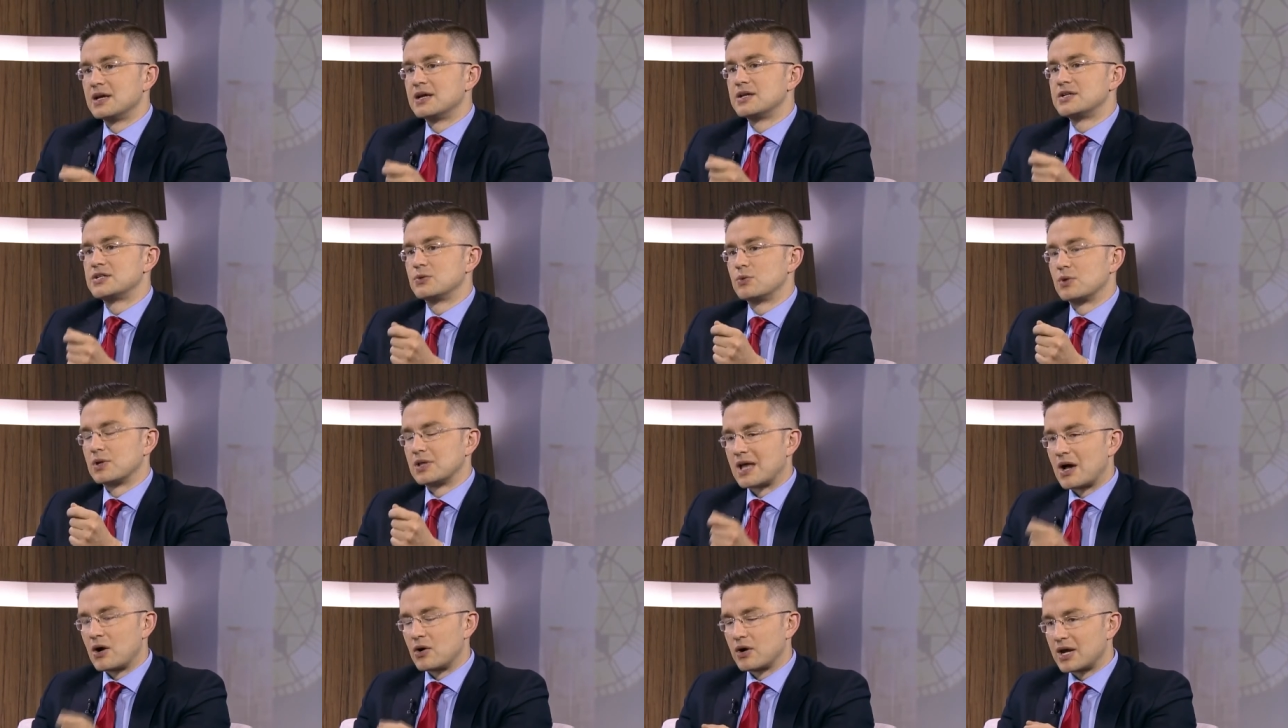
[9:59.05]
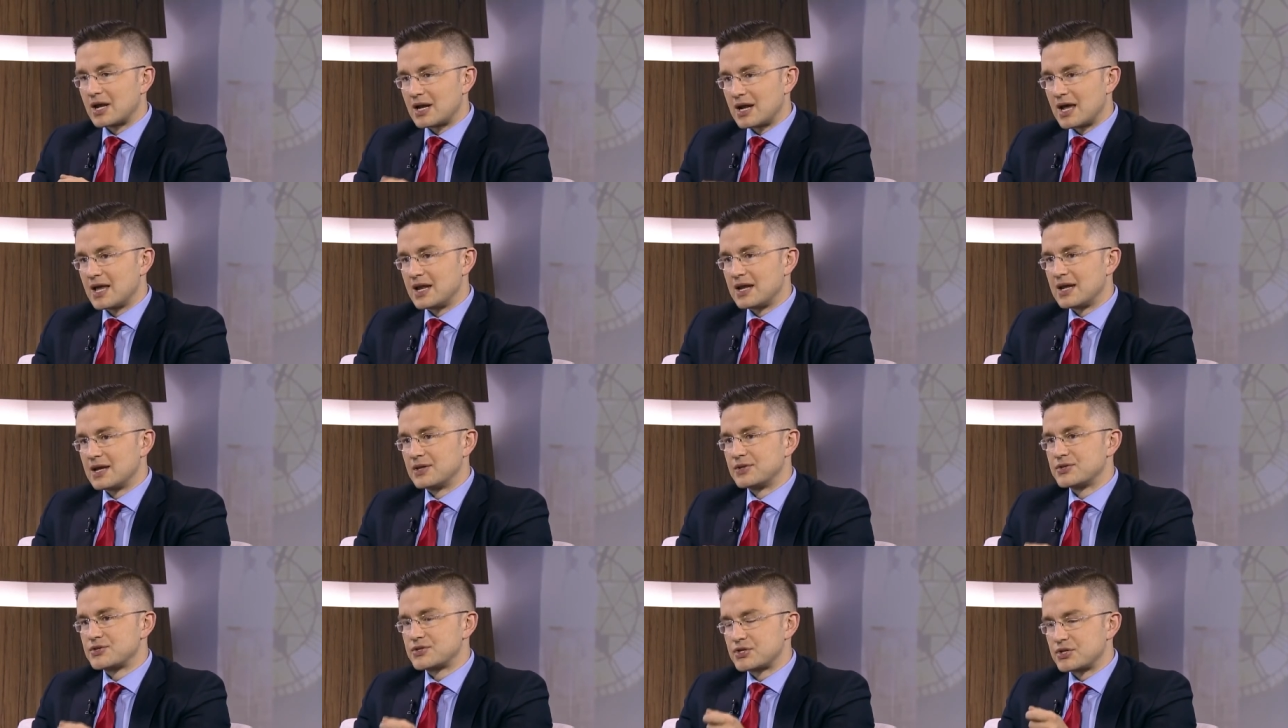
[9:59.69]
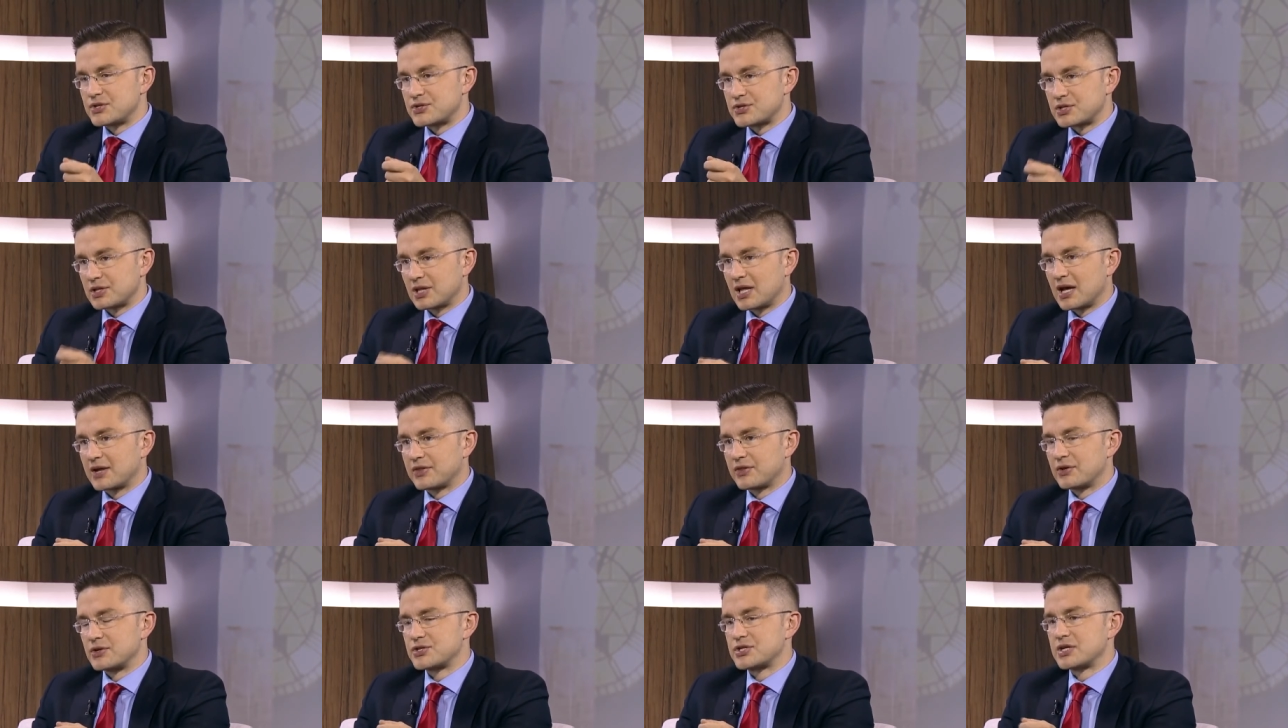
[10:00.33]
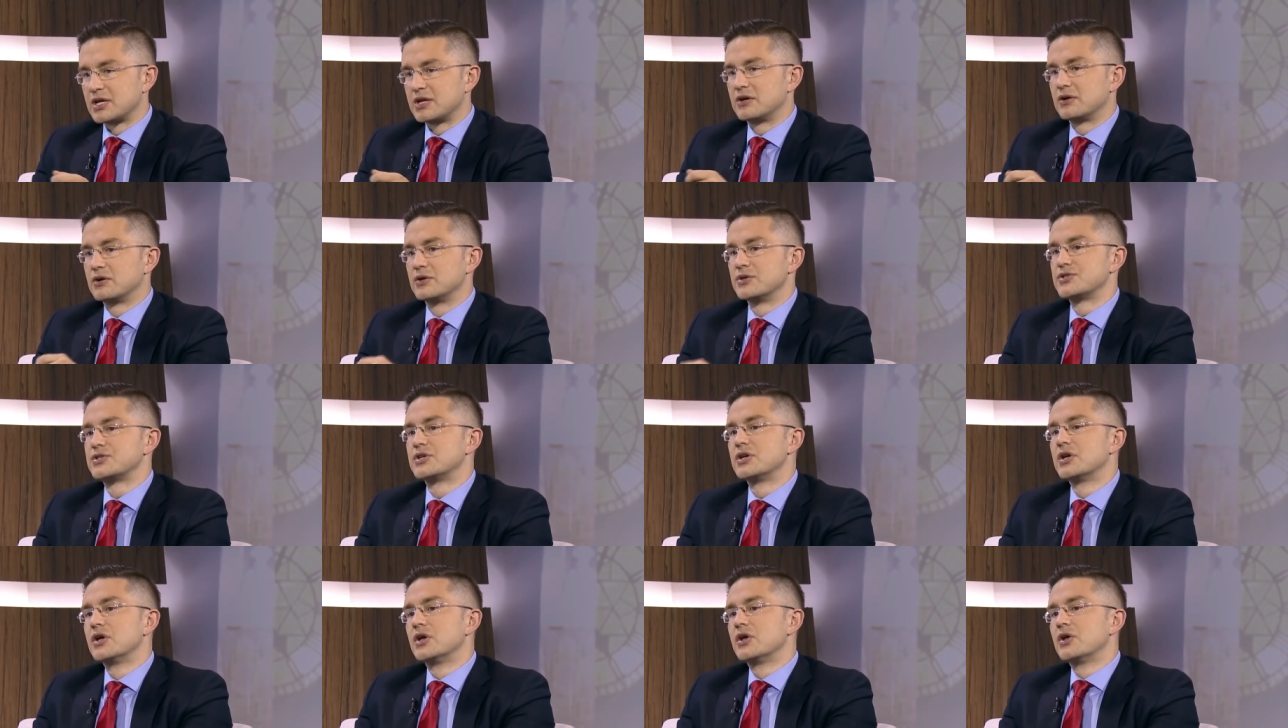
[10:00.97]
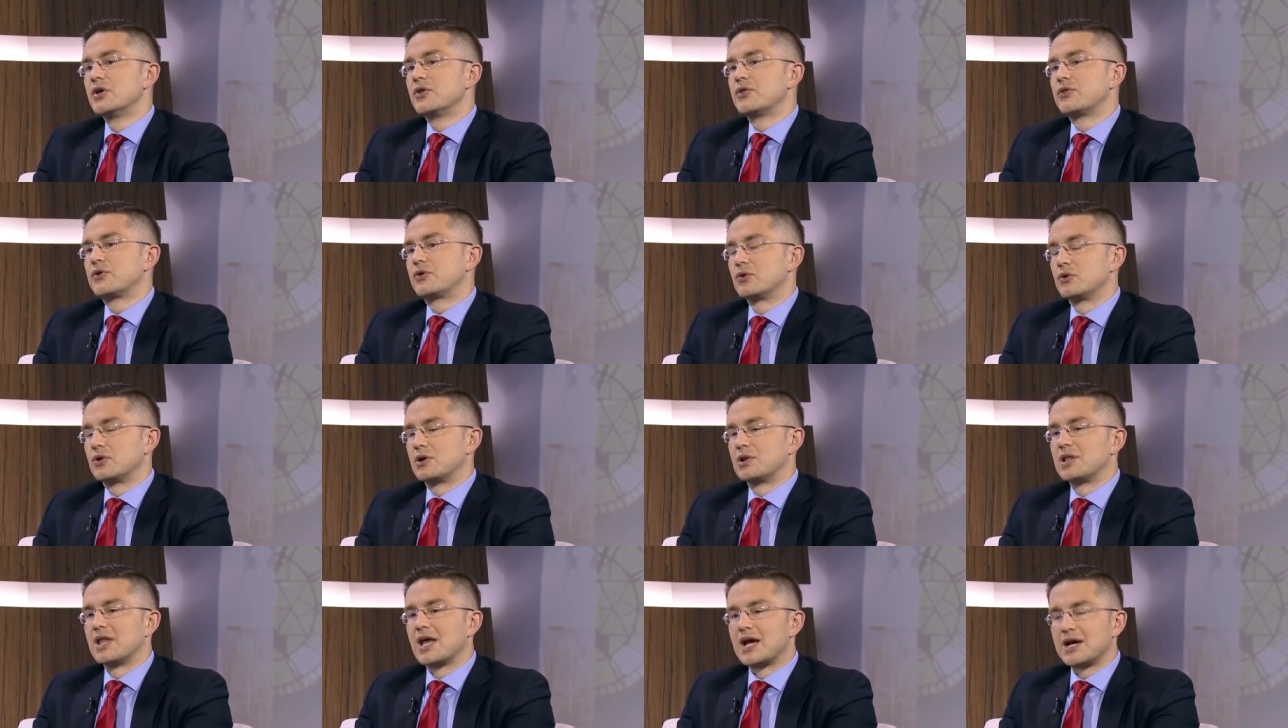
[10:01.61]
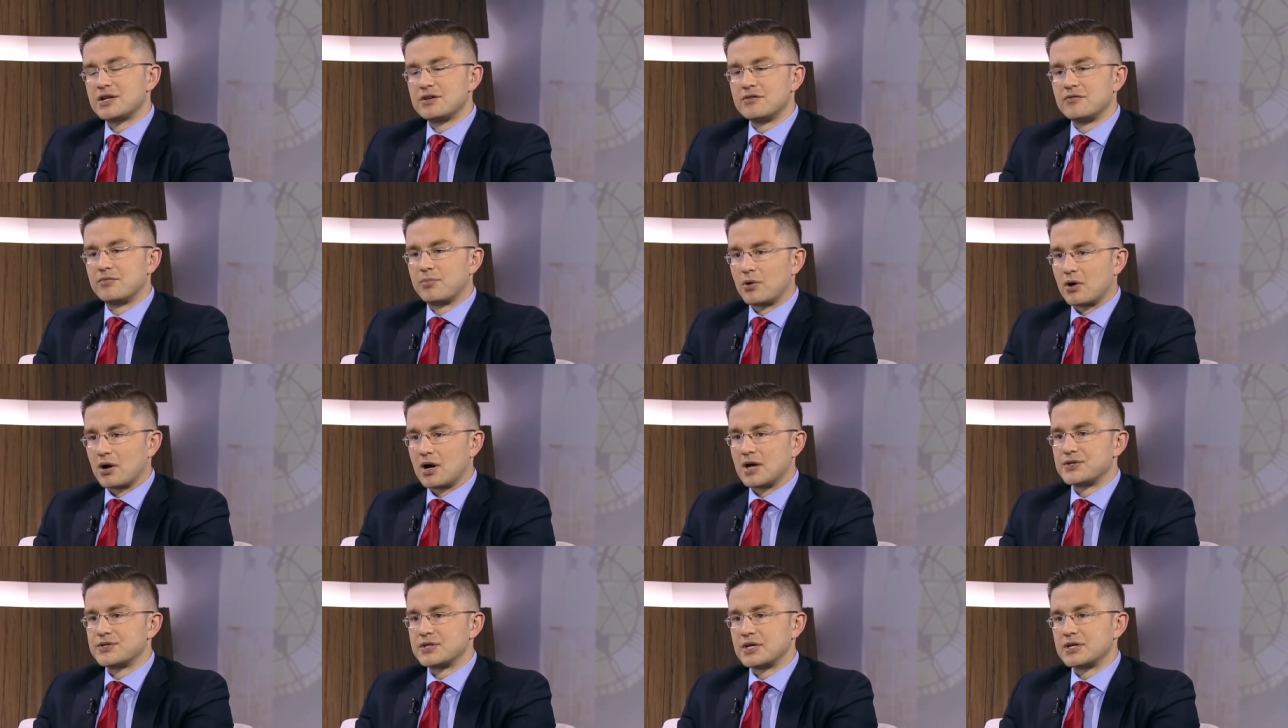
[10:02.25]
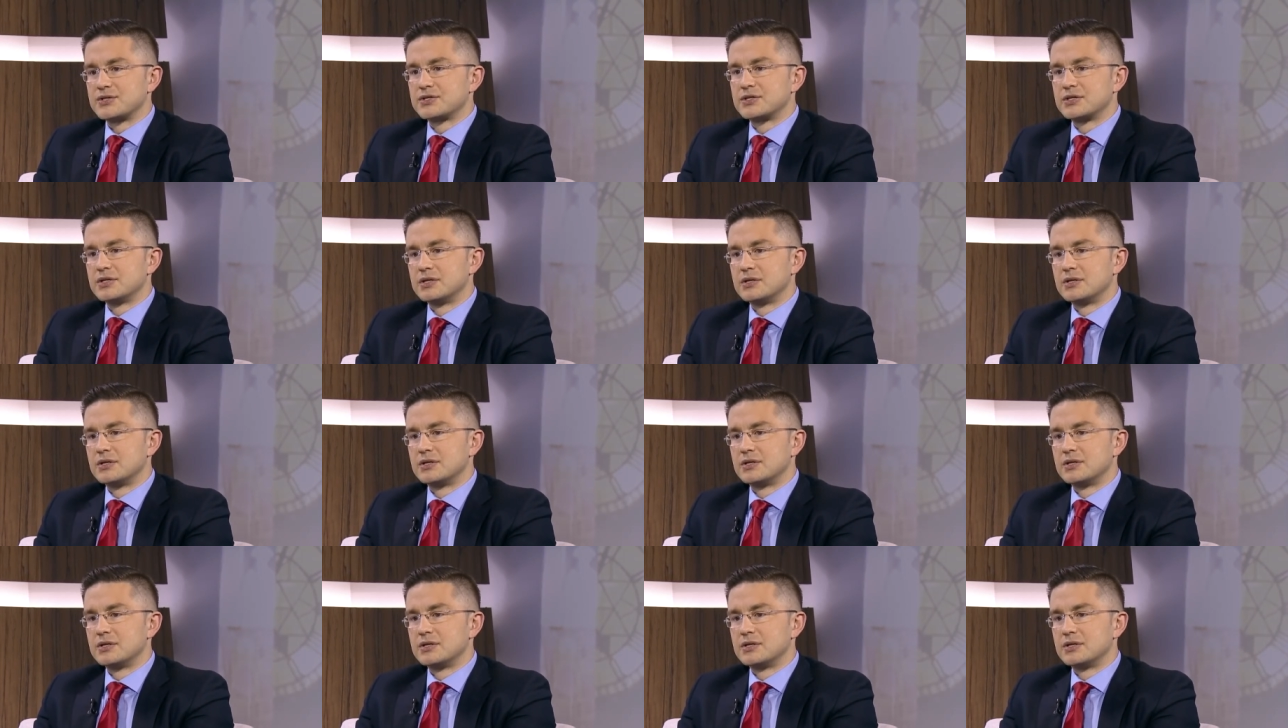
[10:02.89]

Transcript: to allow Canadians to select their senators through an elective process.